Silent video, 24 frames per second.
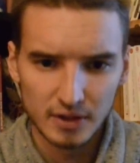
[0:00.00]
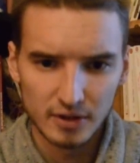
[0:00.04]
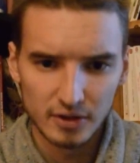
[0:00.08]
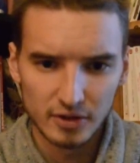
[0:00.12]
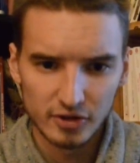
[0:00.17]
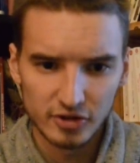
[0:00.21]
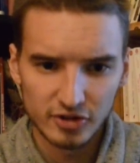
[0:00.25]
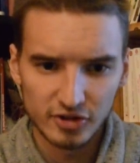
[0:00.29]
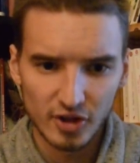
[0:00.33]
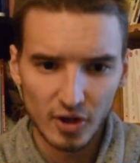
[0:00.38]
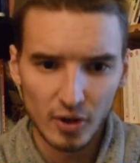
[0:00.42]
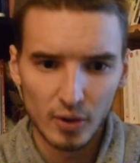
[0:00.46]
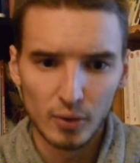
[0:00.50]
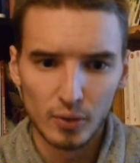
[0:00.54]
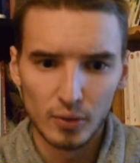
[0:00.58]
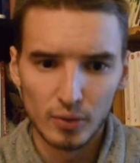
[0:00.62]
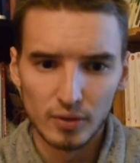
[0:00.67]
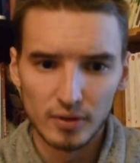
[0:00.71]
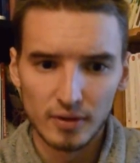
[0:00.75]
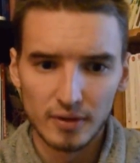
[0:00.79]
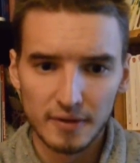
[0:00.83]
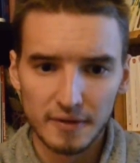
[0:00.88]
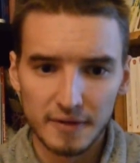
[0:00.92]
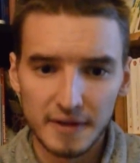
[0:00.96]
So
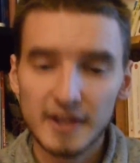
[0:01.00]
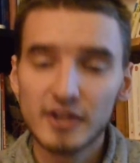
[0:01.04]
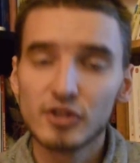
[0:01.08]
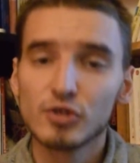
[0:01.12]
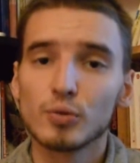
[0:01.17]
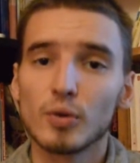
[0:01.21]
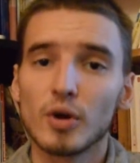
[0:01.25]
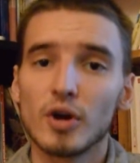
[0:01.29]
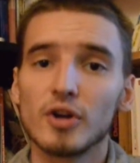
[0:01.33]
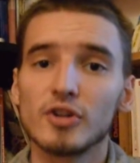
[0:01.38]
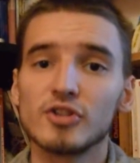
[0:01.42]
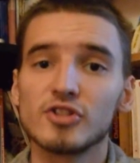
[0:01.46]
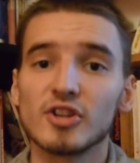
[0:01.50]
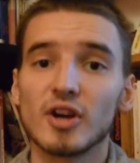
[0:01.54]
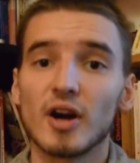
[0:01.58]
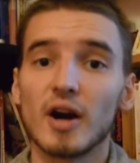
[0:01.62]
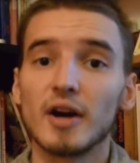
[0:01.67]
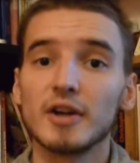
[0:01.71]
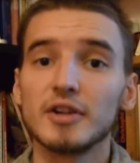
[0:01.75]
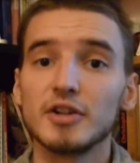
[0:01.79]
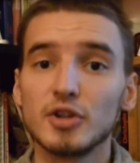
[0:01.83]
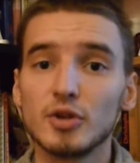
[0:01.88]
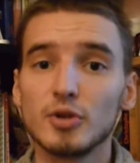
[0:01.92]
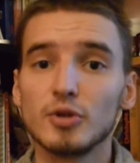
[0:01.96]
these words
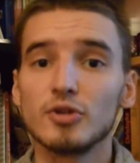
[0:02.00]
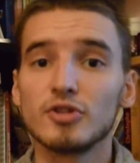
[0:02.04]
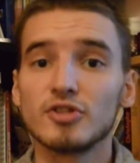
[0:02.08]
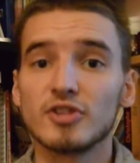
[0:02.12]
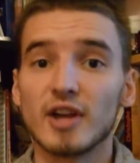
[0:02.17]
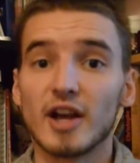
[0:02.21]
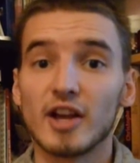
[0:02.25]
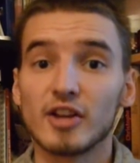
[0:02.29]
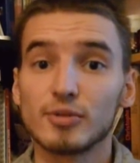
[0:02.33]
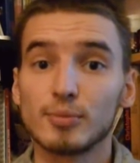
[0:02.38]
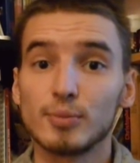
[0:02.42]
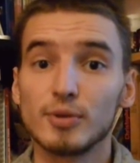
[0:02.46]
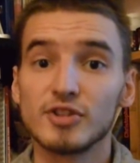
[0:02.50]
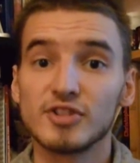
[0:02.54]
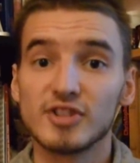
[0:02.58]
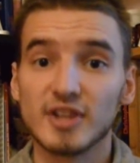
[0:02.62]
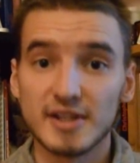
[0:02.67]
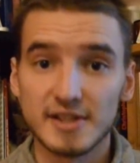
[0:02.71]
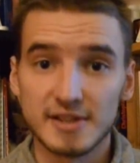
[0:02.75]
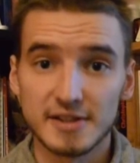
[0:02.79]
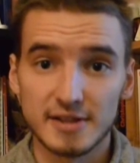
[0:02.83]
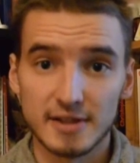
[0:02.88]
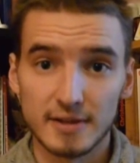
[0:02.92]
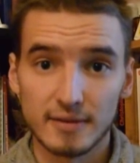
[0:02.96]
are used as
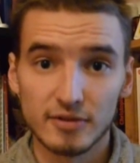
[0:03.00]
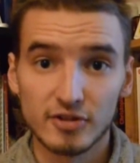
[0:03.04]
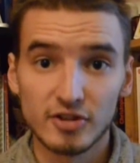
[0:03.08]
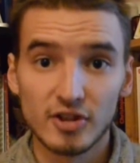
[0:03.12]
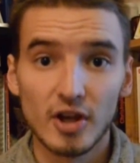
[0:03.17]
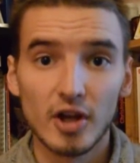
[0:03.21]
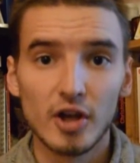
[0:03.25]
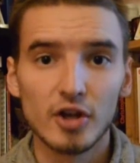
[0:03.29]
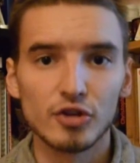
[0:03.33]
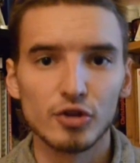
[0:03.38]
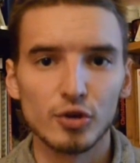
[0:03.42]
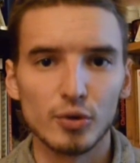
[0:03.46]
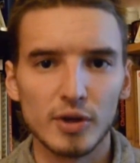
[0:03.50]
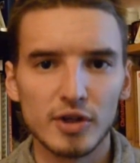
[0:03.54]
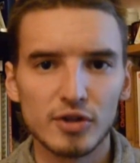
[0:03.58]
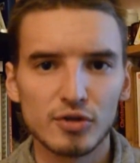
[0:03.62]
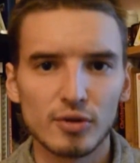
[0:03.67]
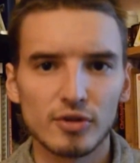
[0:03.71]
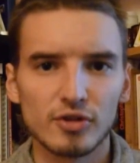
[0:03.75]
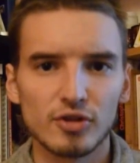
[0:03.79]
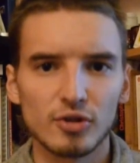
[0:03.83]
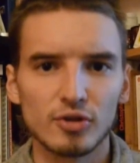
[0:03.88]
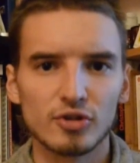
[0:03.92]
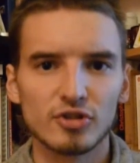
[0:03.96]
presentatives to
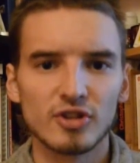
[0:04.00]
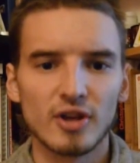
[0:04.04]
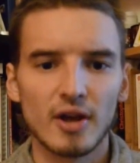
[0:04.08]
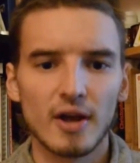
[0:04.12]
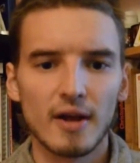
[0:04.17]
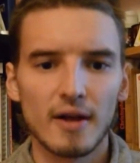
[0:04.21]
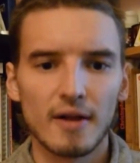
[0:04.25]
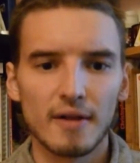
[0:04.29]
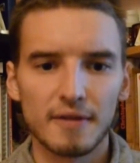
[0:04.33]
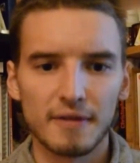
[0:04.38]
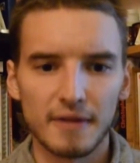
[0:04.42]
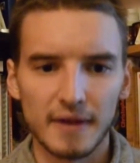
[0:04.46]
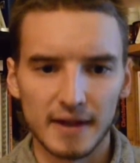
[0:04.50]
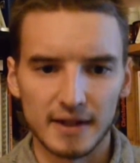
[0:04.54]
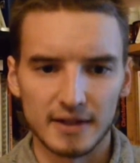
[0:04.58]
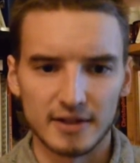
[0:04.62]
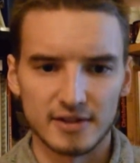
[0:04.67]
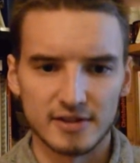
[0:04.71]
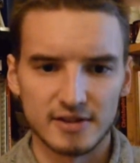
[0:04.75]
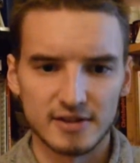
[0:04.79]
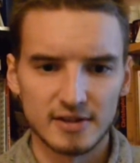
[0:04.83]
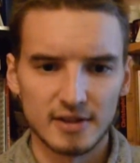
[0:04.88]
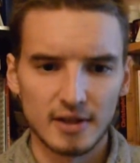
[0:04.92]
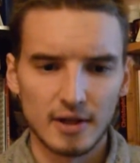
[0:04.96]
introduce
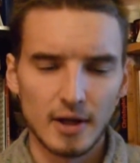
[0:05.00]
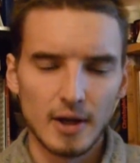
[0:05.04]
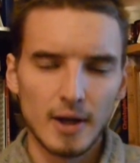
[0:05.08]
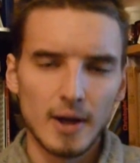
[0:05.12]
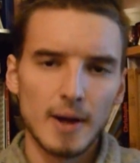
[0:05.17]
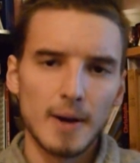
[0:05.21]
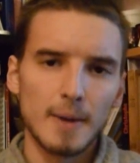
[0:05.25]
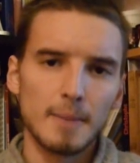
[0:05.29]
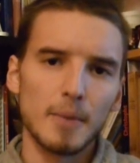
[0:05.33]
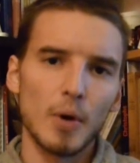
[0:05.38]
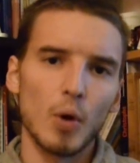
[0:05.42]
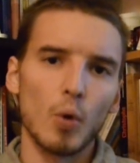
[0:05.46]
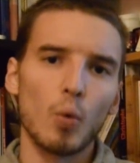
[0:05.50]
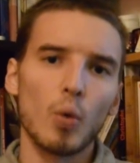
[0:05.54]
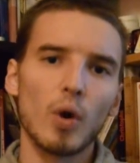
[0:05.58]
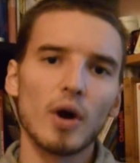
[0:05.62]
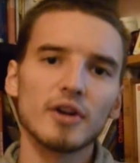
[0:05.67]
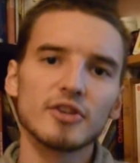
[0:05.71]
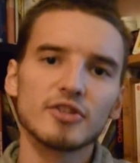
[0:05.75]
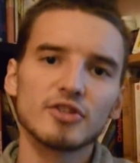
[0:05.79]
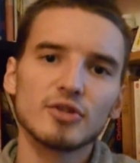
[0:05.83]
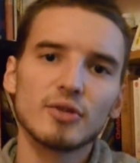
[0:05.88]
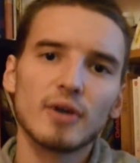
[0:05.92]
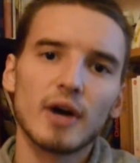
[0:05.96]
things. But
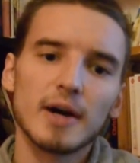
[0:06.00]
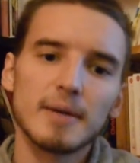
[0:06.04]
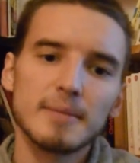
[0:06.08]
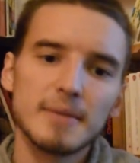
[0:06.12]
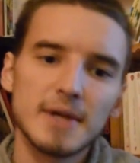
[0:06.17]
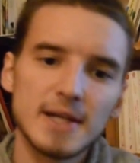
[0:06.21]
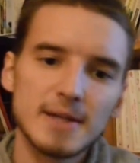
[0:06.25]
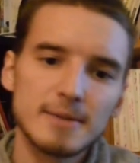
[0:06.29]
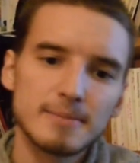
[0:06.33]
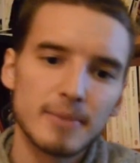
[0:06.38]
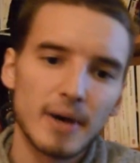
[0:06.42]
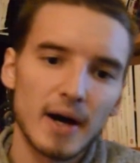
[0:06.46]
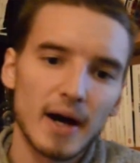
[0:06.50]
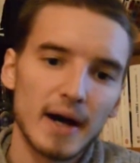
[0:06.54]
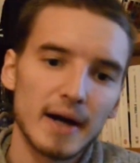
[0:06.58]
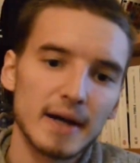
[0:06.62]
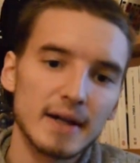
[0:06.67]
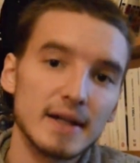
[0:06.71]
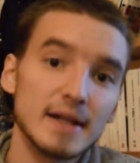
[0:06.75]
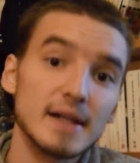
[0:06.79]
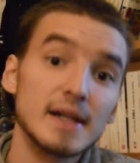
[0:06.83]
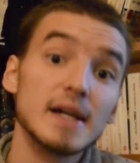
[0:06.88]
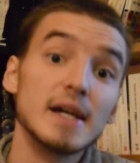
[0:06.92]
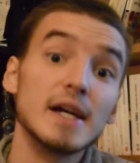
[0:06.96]
what do I mean
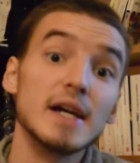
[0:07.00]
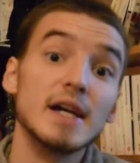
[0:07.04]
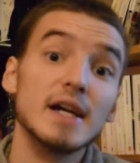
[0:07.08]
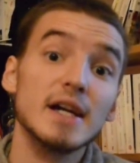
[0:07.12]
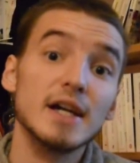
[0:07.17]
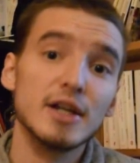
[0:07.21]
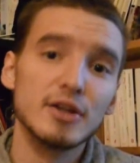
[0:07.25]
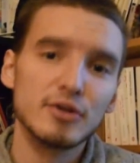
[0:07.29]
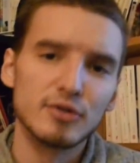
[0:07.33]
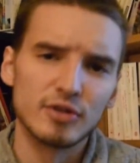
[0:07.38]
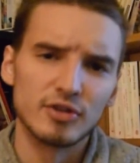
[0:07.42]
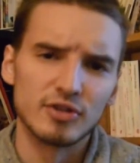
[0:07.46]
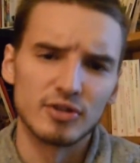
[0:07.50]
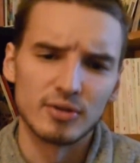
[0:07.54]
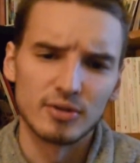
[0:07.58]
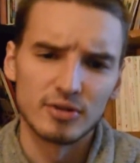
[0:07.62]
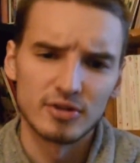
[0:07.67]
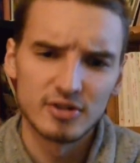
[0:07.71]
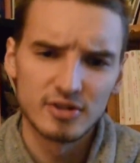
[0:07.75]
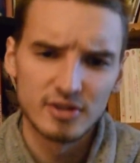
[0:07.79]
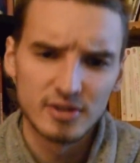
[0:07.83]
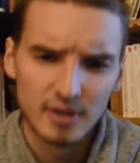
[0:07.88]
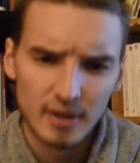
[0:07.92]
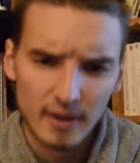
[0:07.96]
by
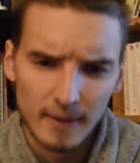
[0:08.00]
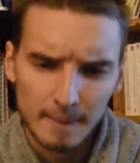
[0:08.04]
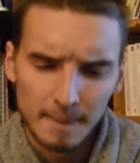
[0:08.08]
introduce?